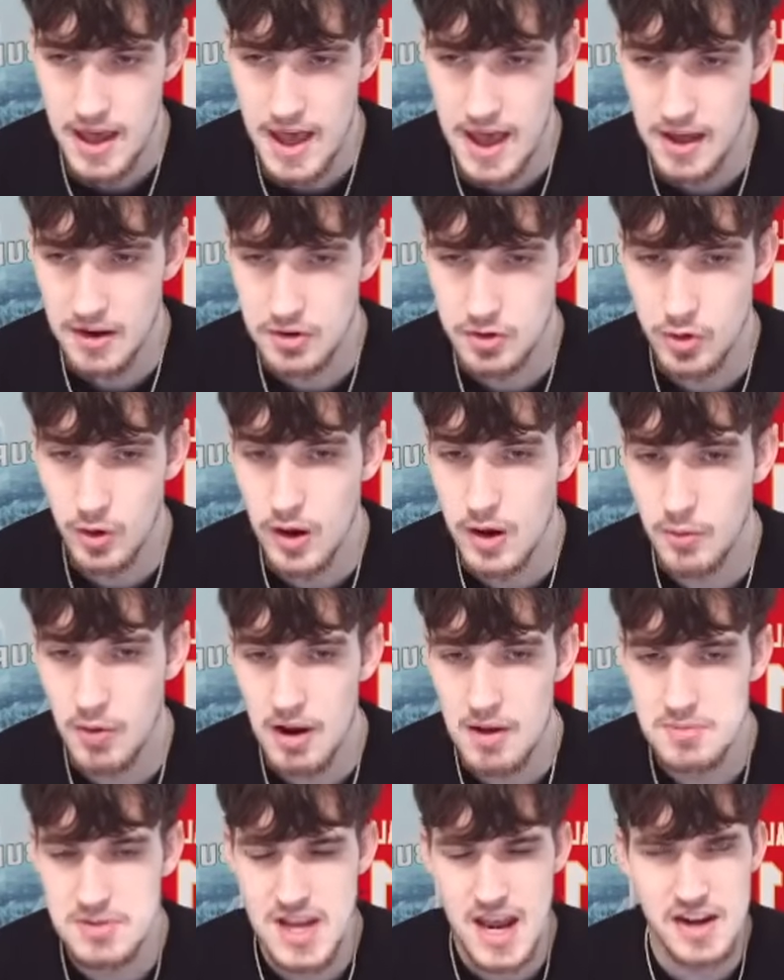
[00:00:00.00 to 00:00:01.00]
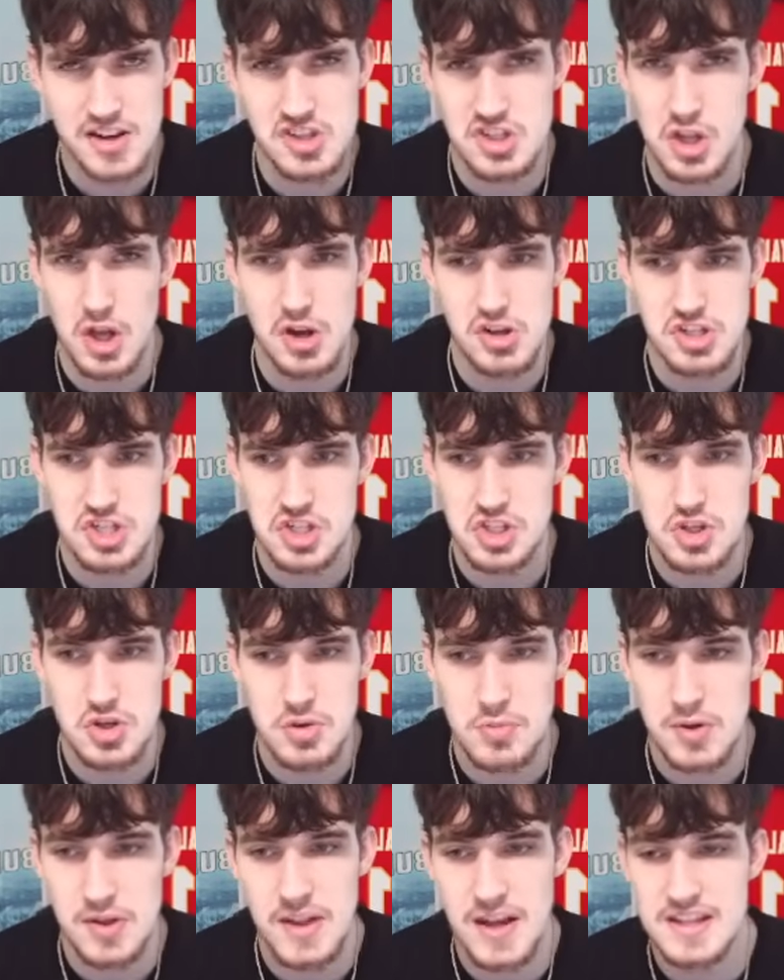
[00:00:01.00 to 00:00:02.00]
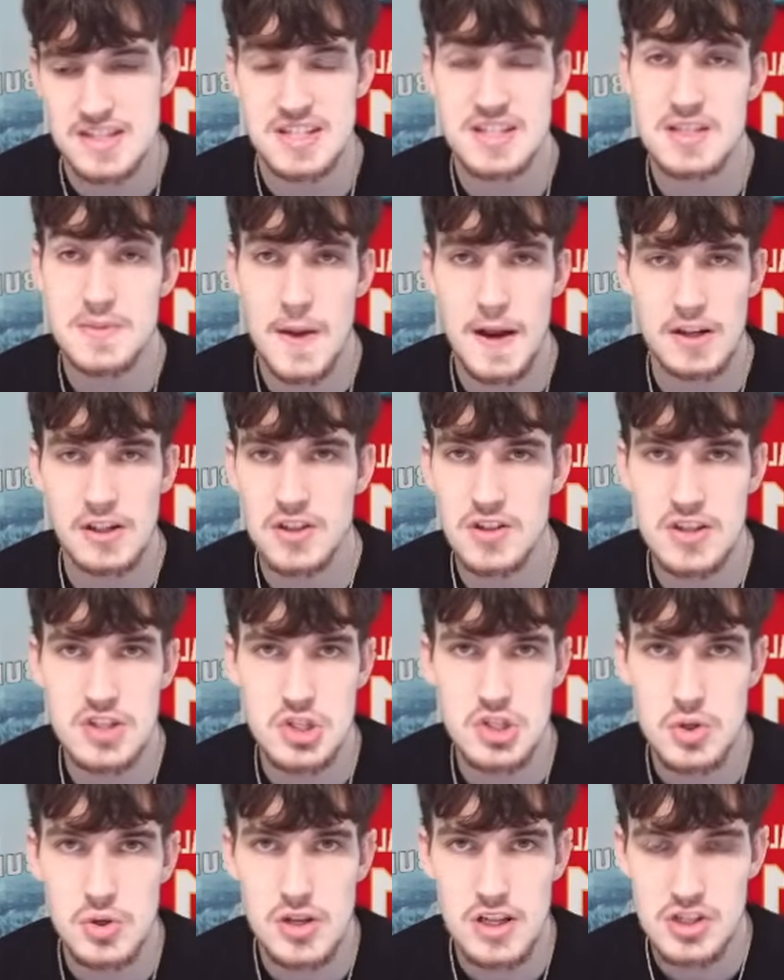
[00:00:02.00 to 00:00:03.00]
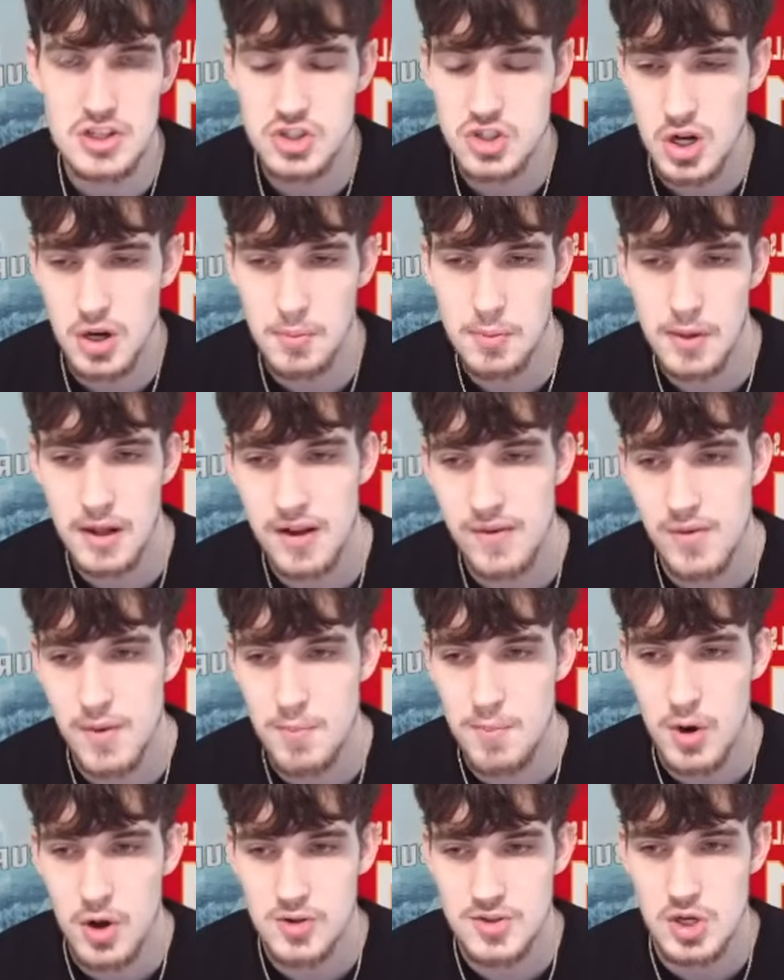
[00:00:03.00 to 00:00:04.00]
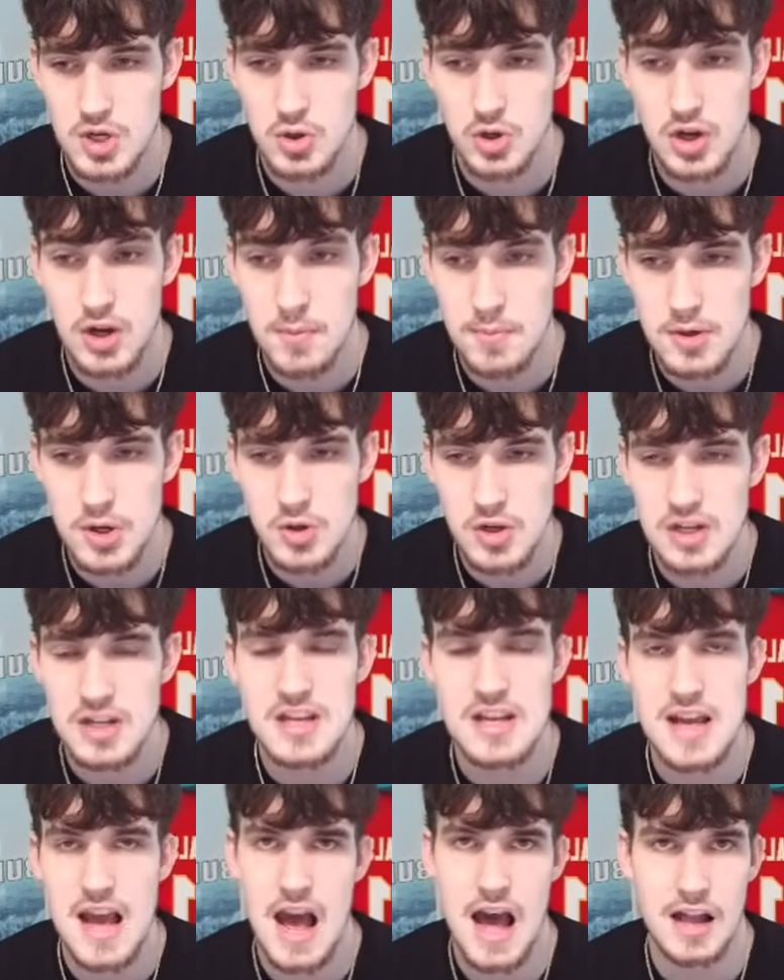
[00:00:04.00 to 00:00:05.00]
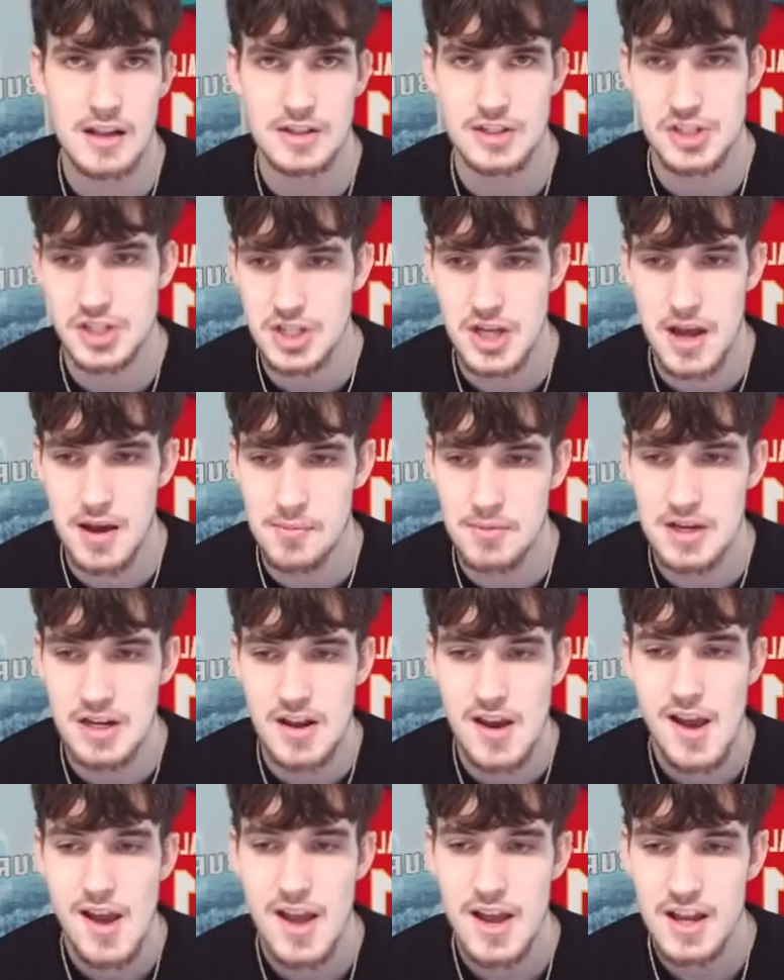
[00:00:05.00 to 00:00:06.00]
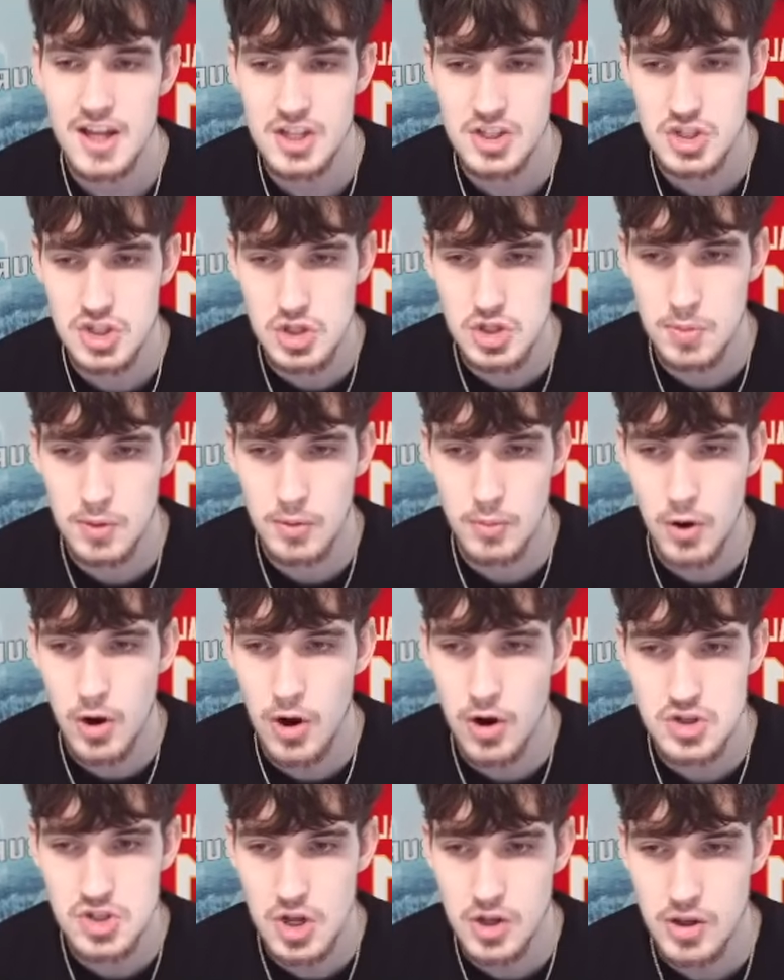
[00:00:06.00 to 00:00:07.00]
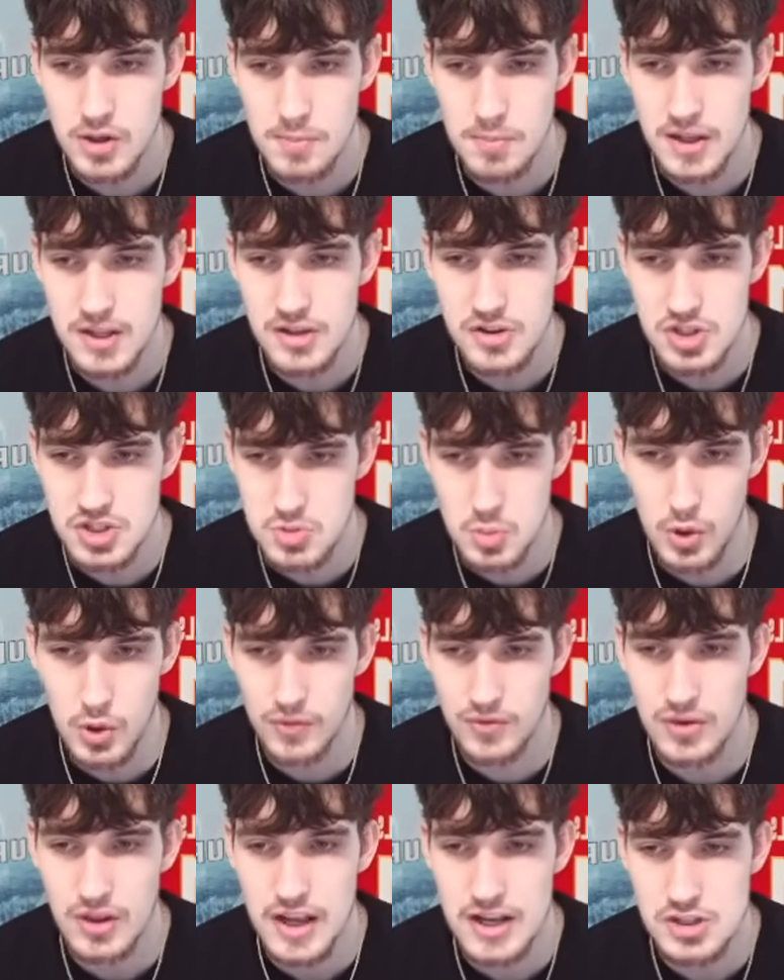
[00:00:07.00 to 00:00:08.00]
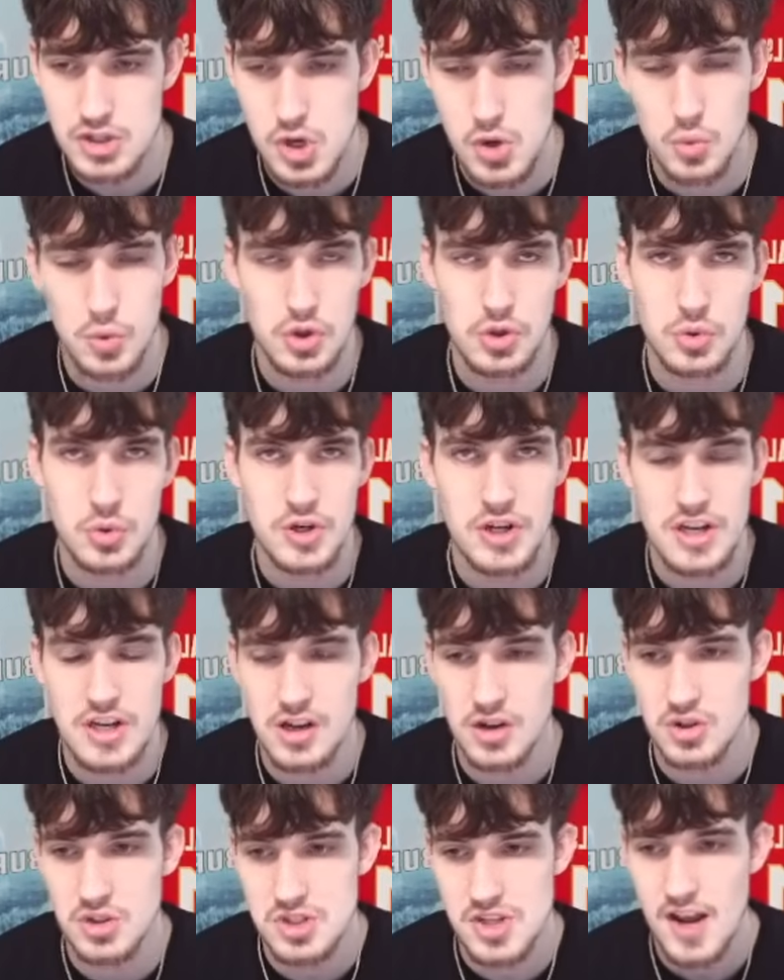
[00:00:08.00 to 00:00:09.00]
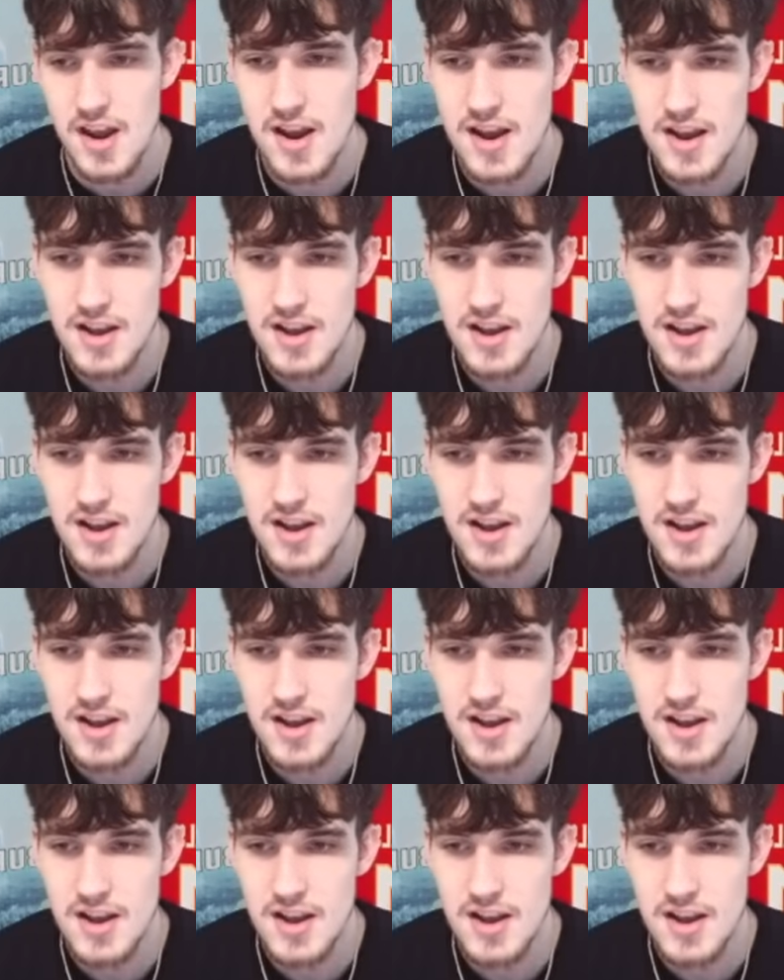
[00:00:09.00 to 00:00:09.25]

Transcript: Had great reps, had his losses too, but that's expected. This dude didn't start playing football until community college. I mean, he's super raw. He's only played the sport for like 2 or 3 years.